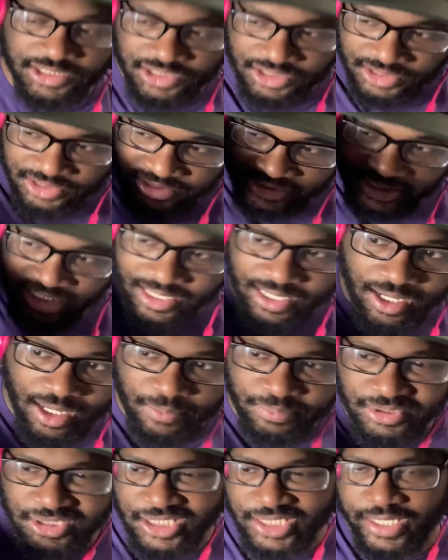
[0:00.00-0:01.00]
sit
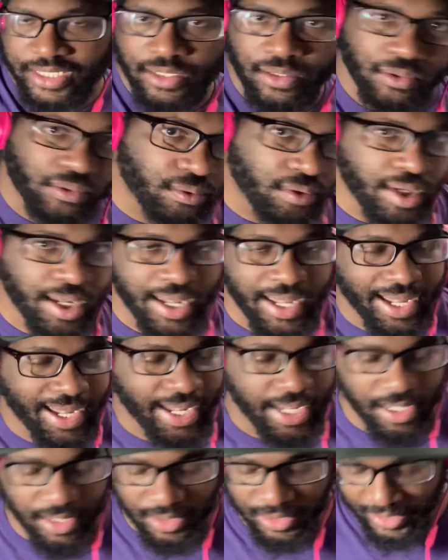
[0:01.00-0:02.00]
up, chill,
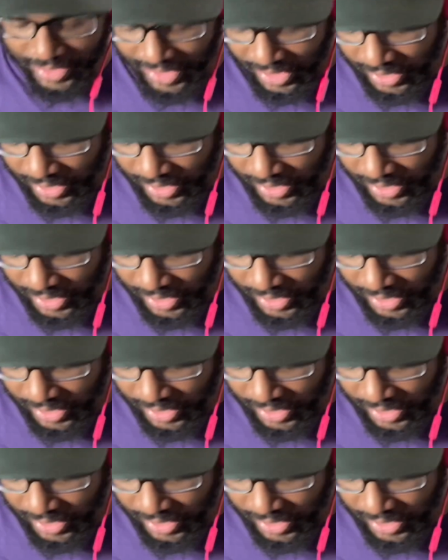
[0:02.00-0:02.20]
and look at